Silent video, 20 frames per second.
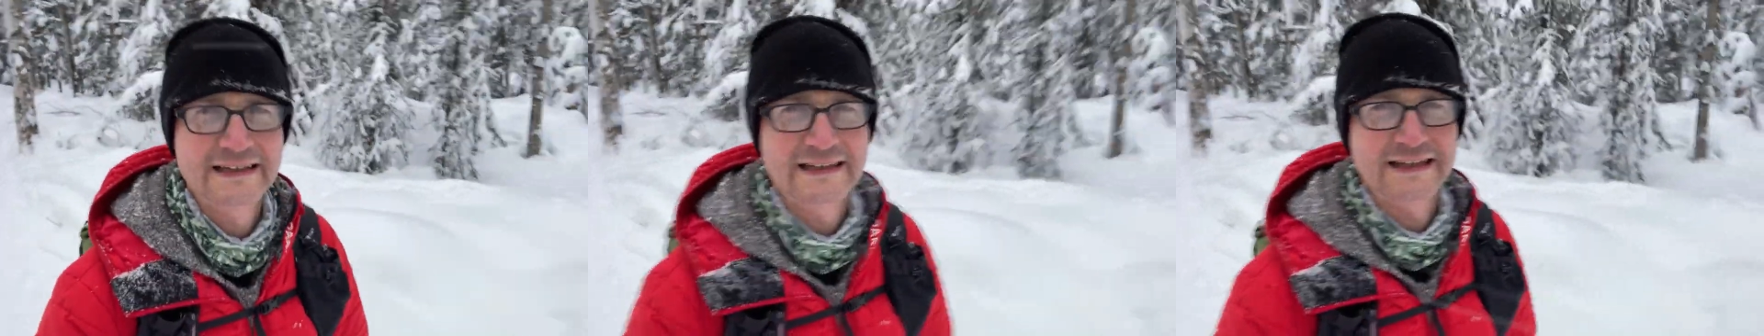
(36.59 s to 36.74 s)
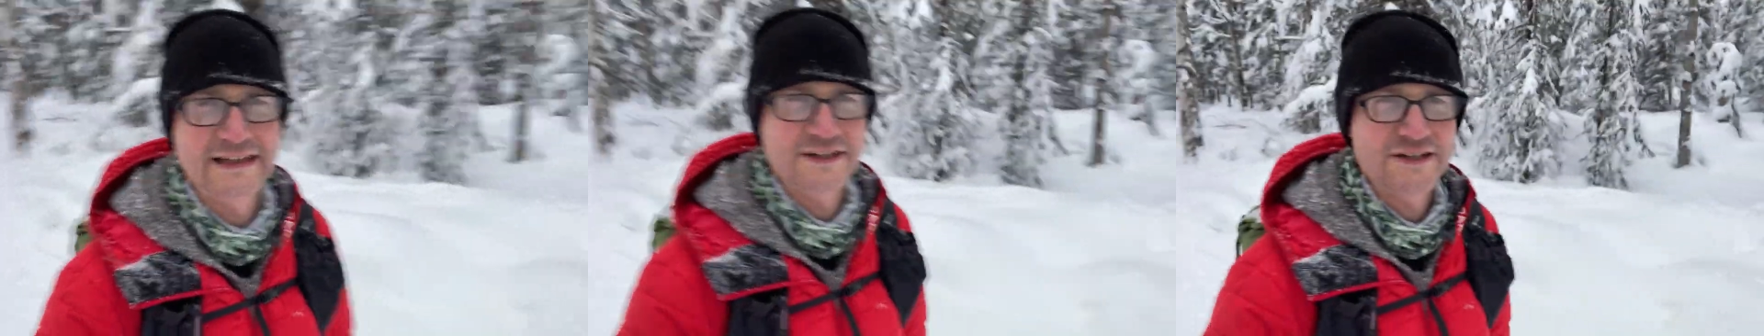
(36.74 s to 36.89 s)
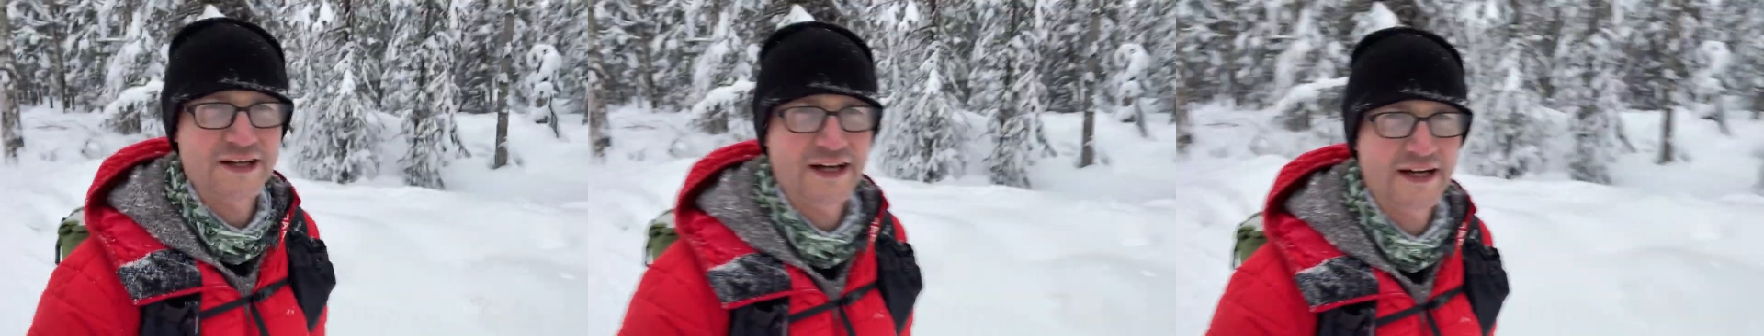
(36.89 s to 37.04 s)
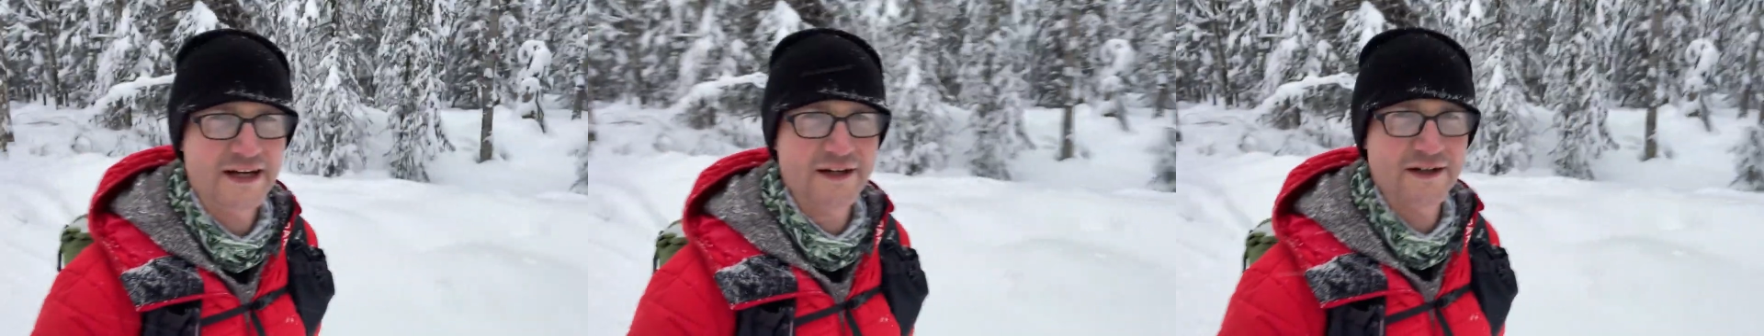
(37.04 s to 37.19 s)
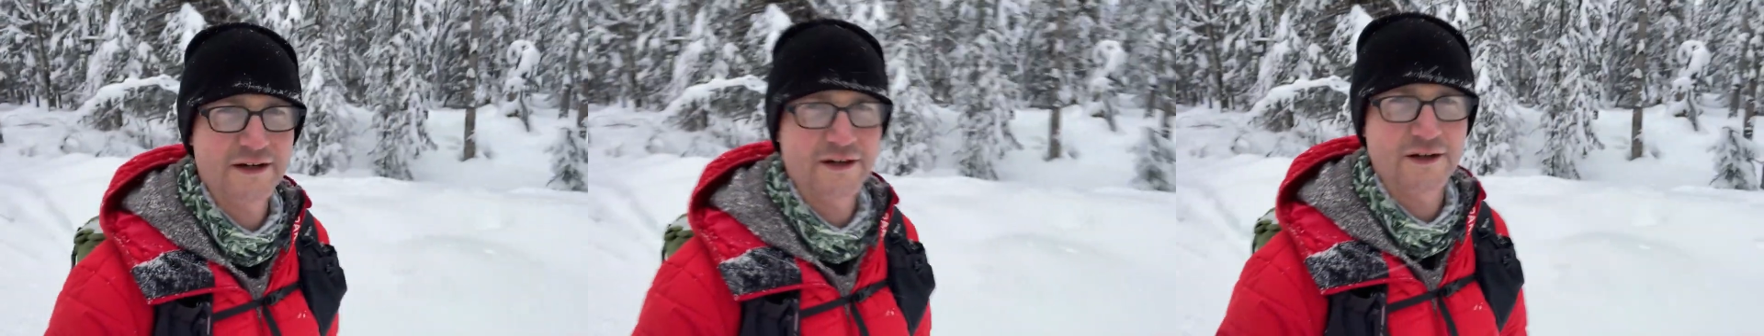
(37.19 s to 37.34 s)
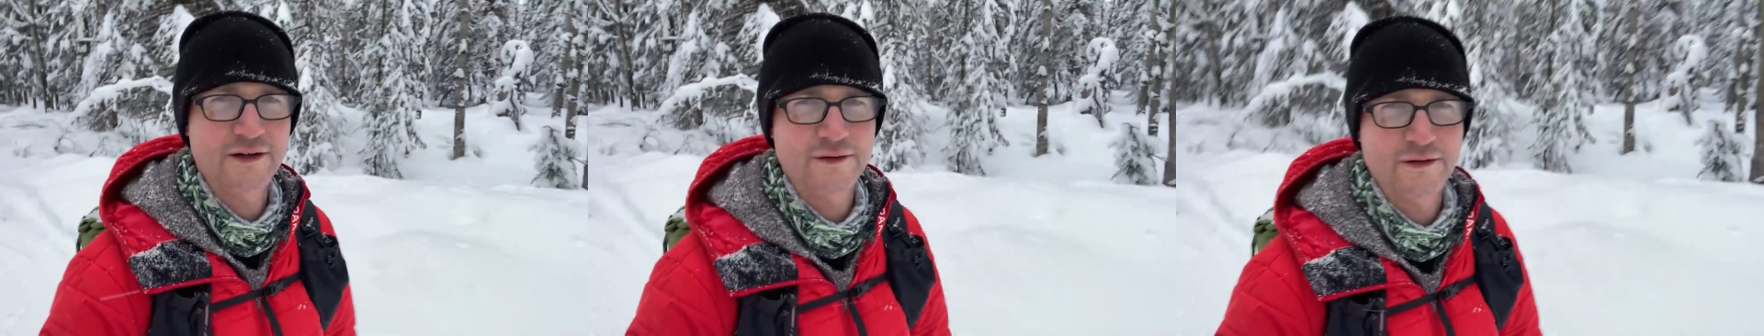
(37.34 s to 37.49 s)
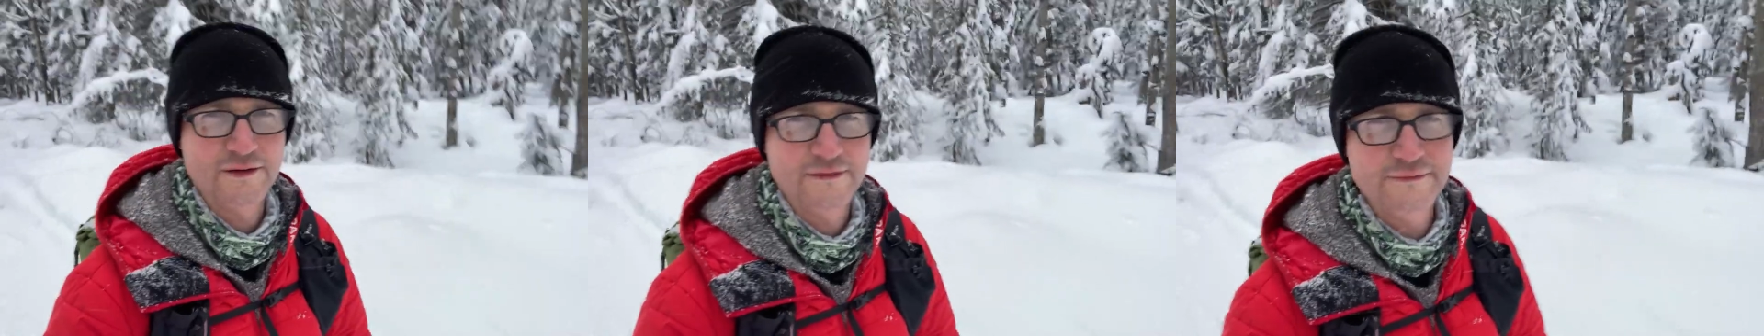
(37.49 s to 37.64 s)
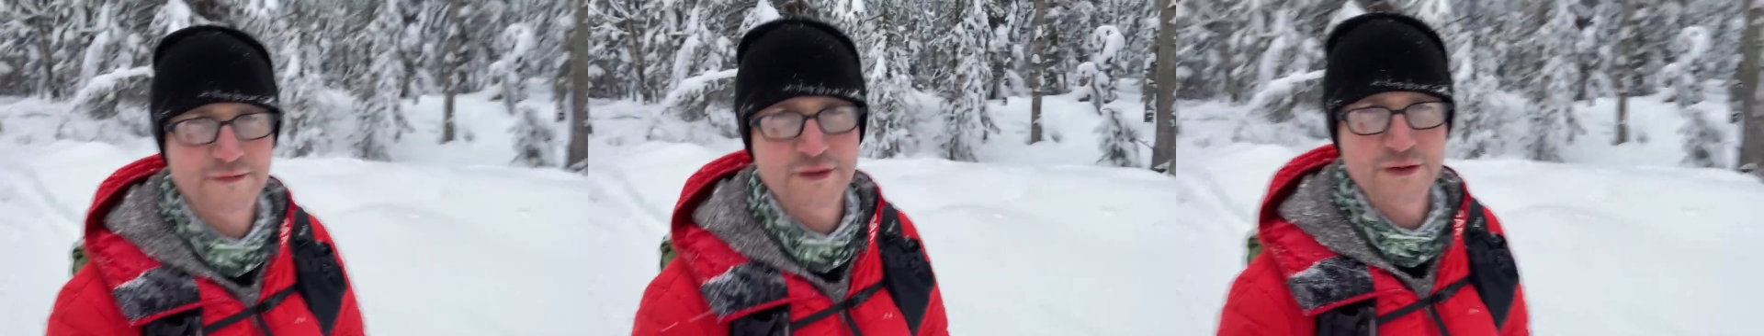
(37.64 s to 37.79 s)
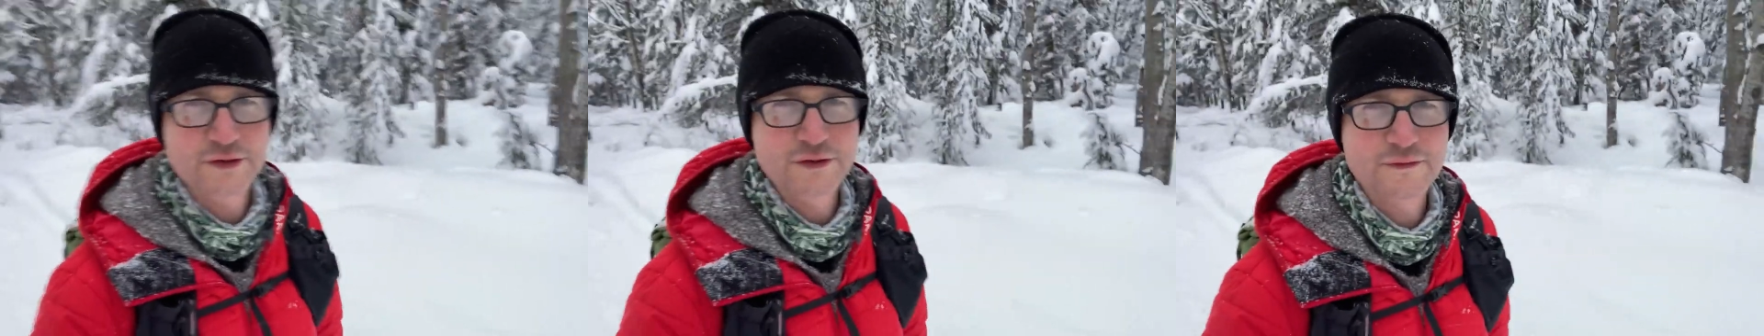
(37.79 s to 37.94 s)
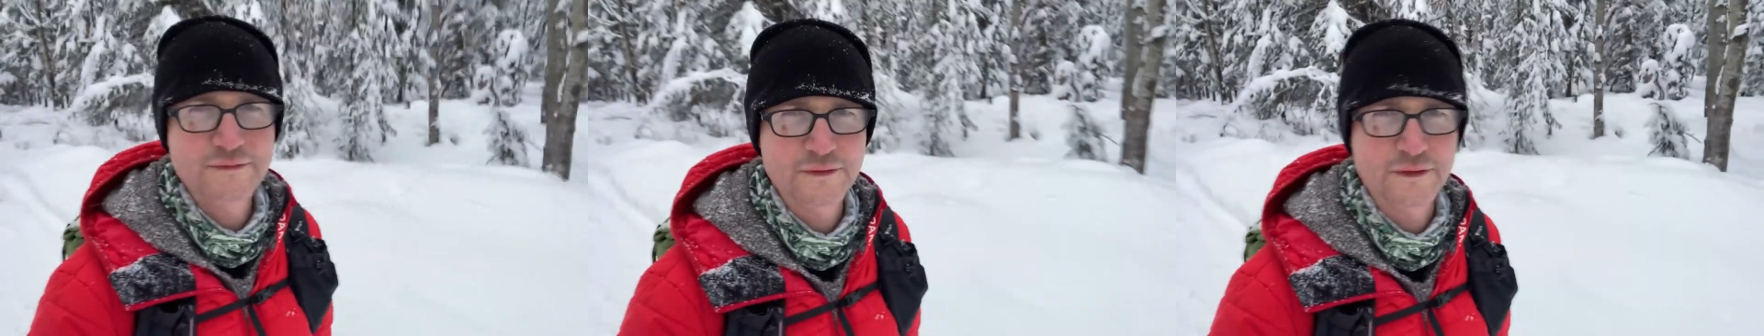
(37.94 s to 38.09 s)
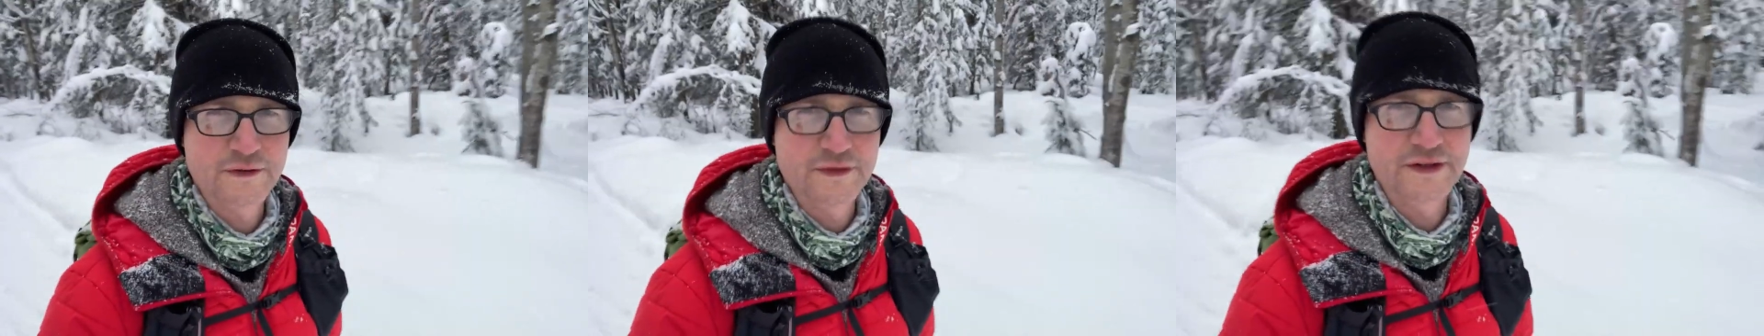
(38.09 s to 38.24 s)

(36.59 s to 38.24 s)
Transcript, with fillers: entire review for